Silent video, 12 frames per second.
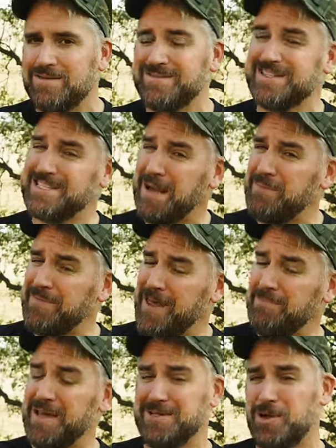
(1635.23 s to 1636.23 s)
some of
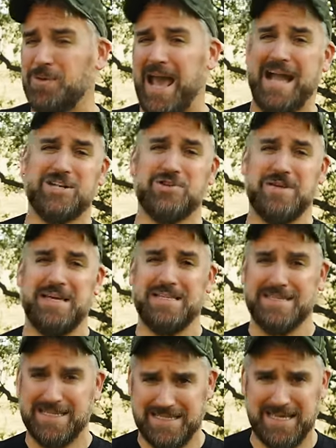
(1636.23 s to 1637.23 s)
them that don't actually
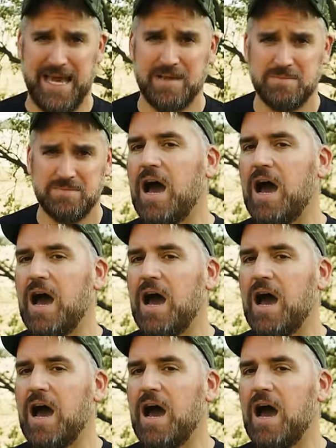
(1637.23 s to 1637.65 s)
exist yet.